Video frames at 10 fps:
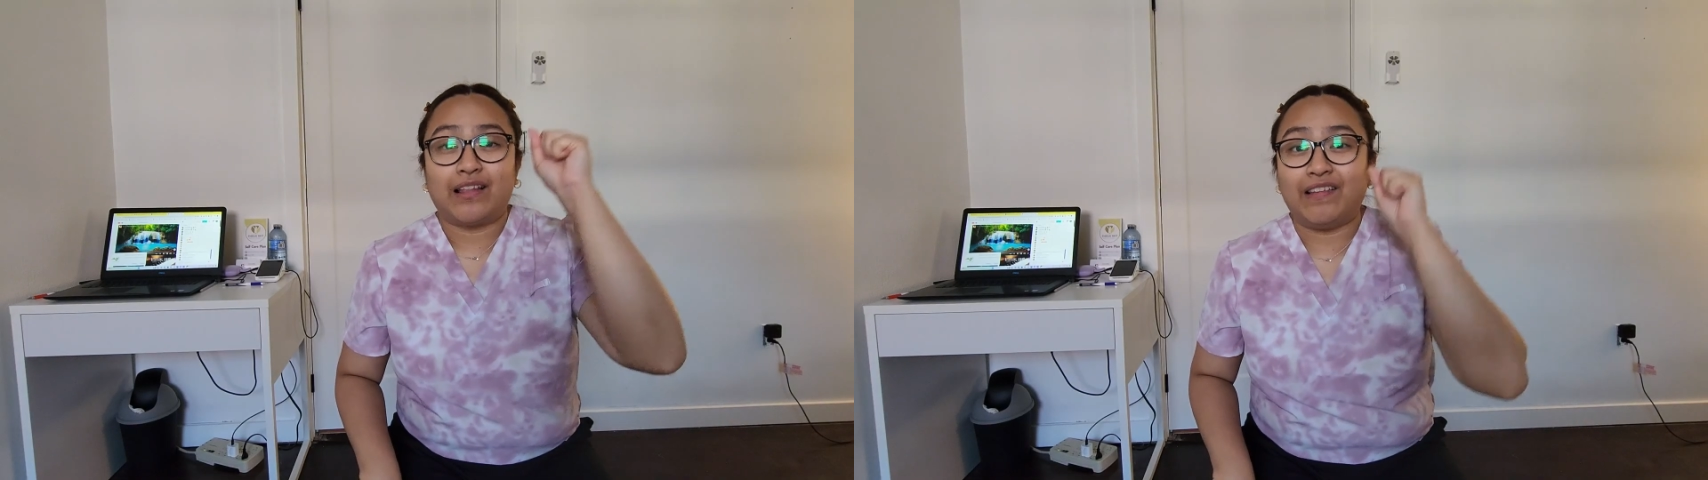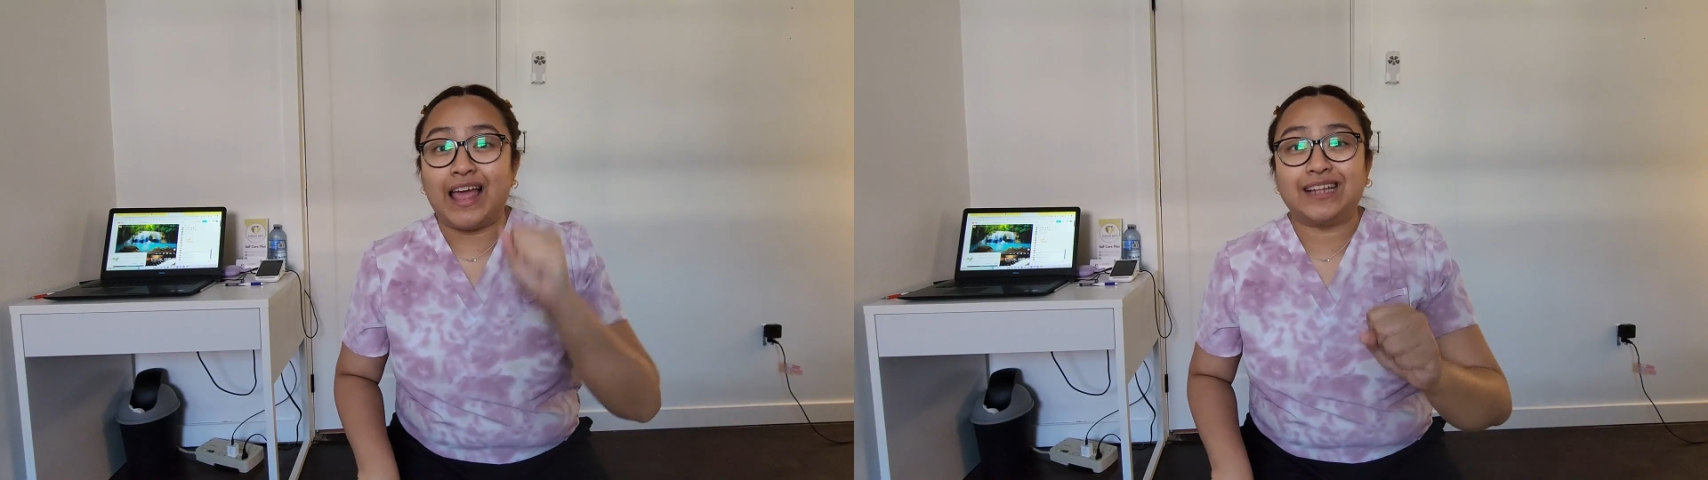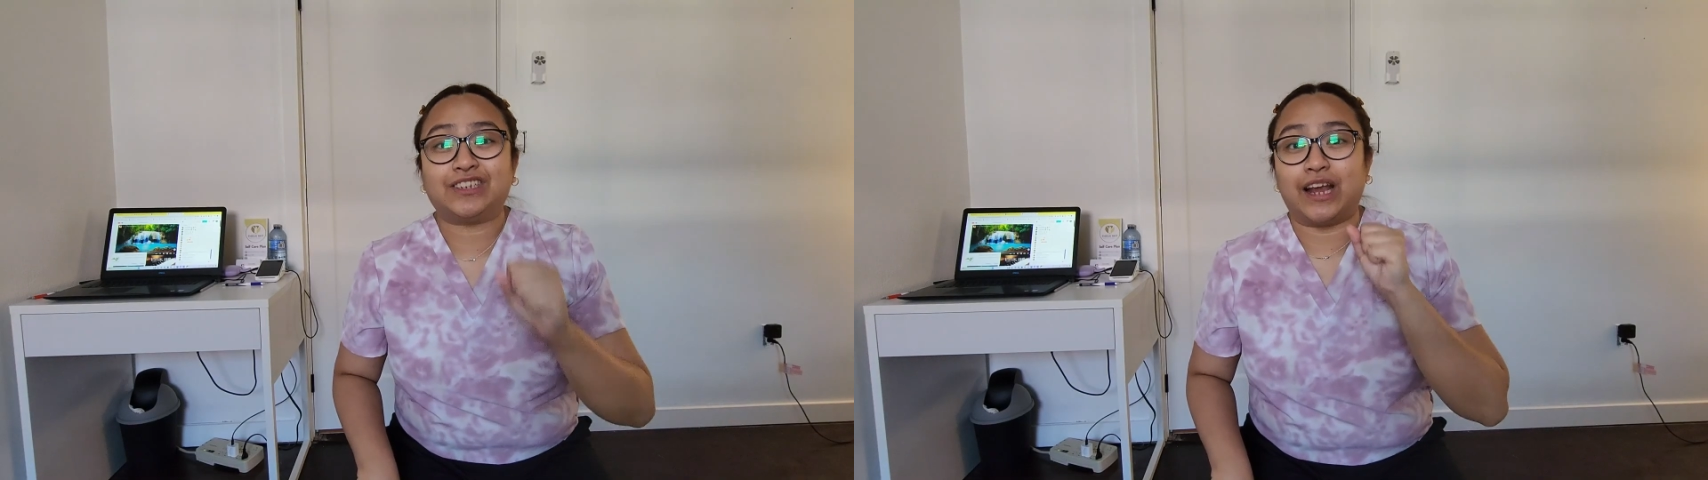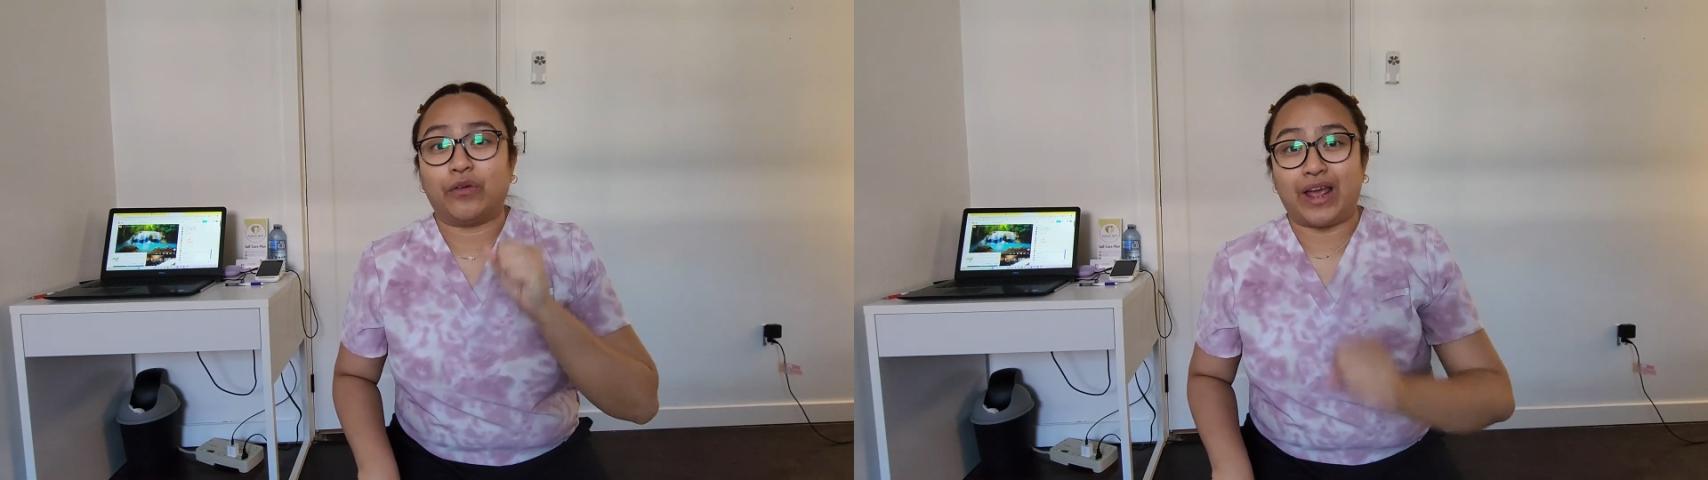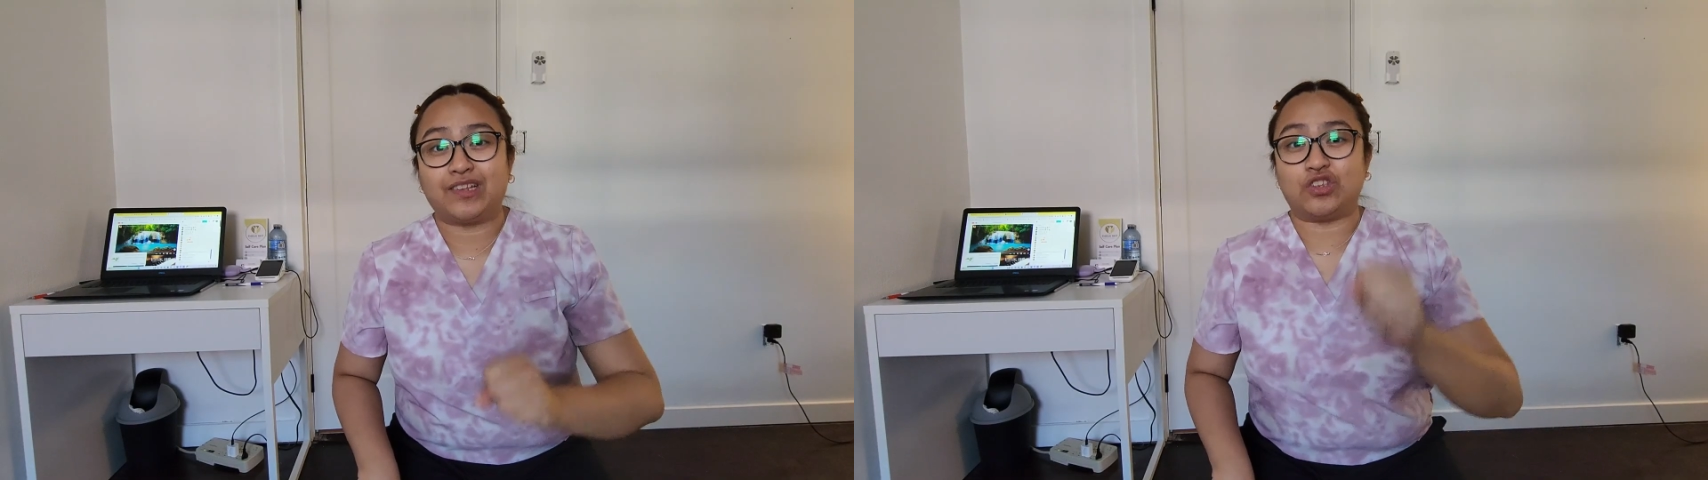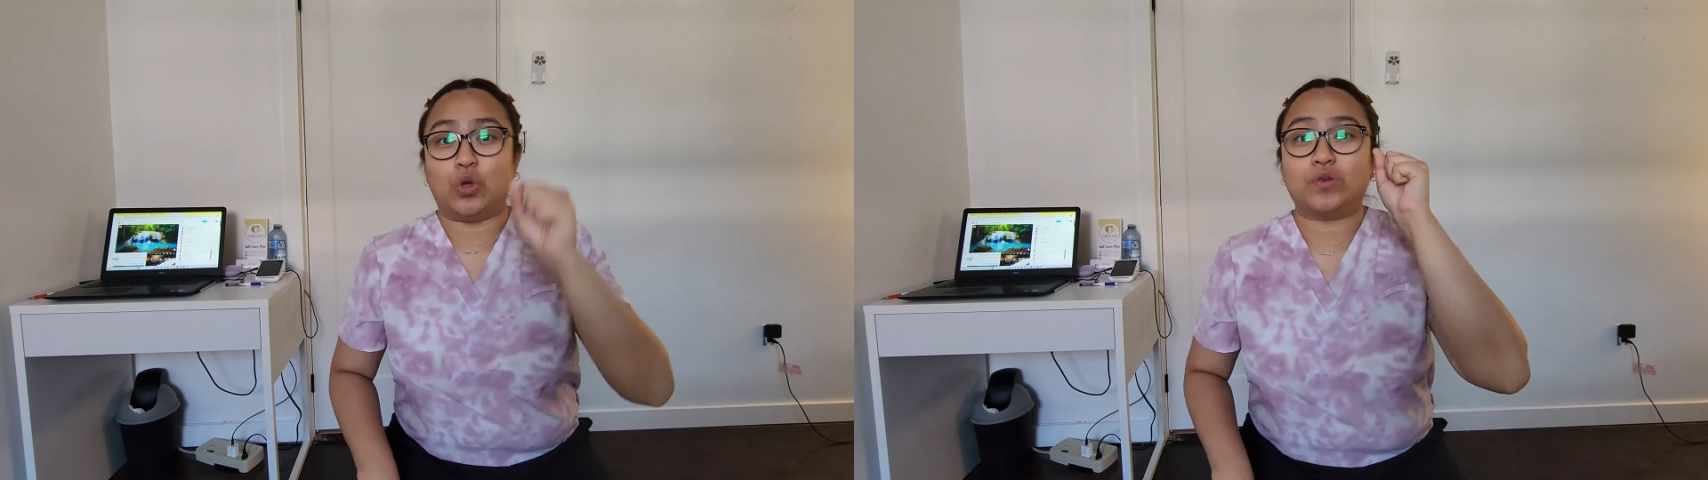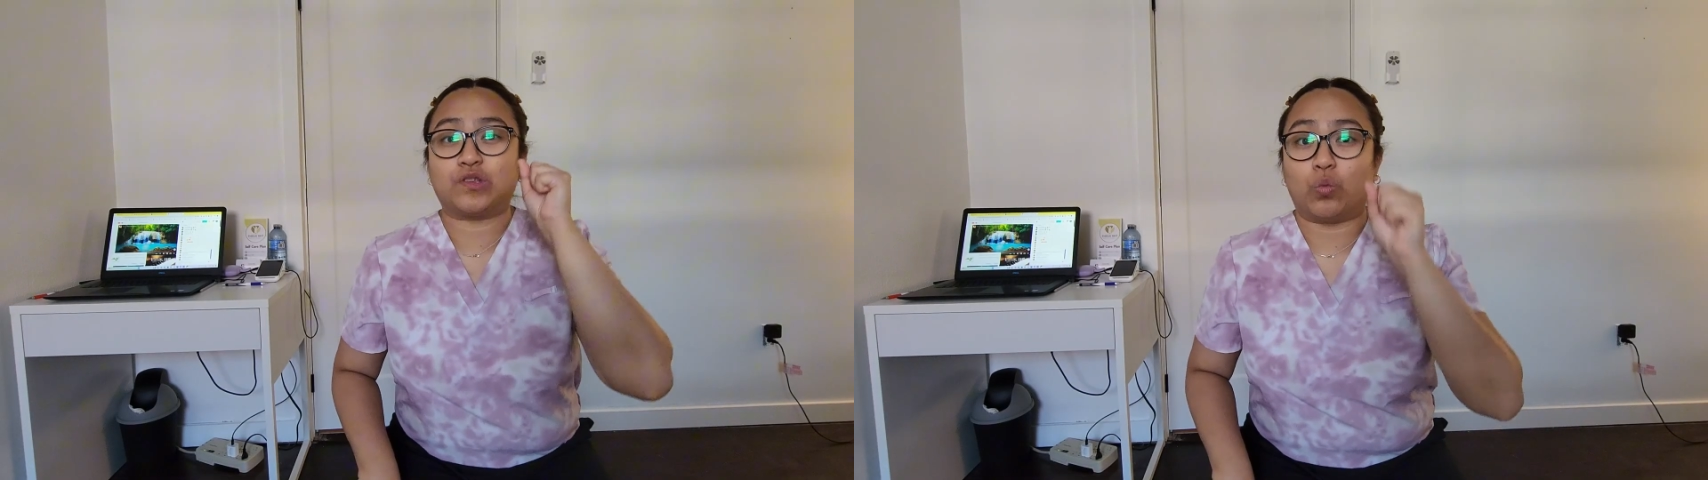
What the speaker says: Let's erase those